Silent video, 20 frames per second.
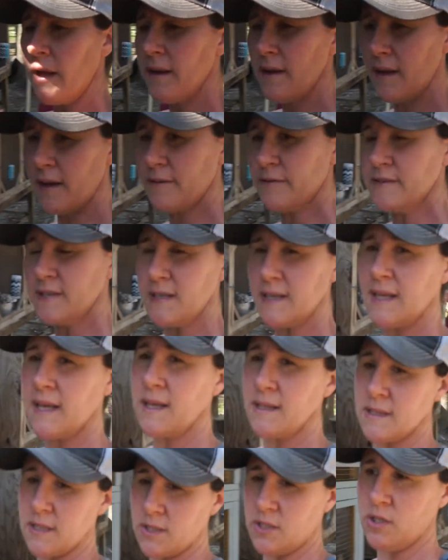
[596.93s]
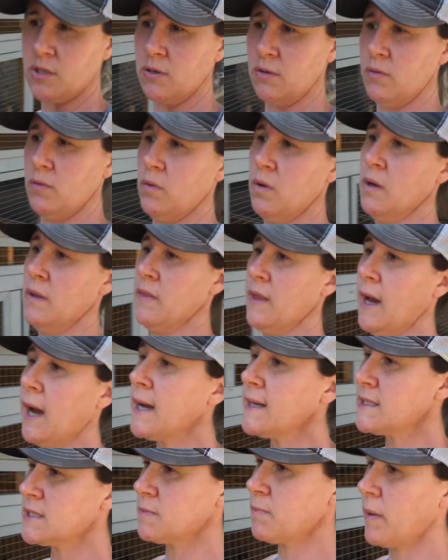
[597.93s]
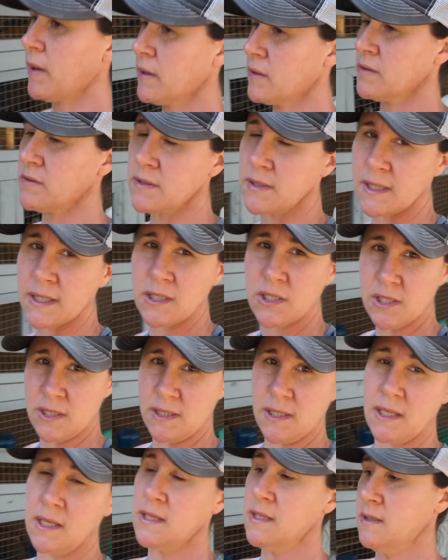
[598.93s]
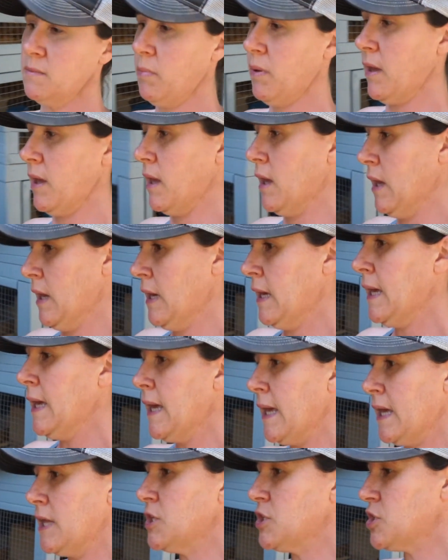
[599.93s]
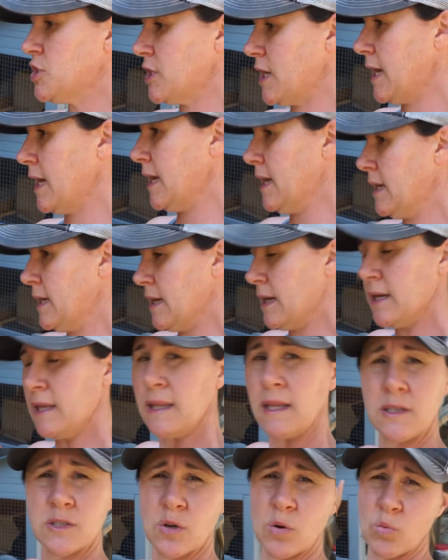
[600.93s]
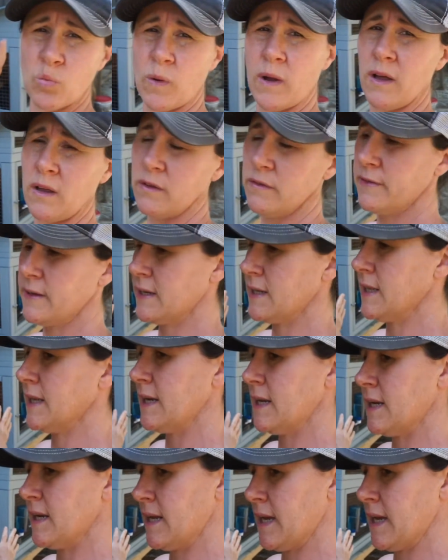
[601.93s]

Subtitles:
enough to need to do the ice bottles. They just needed to be in shade. These are well ventilated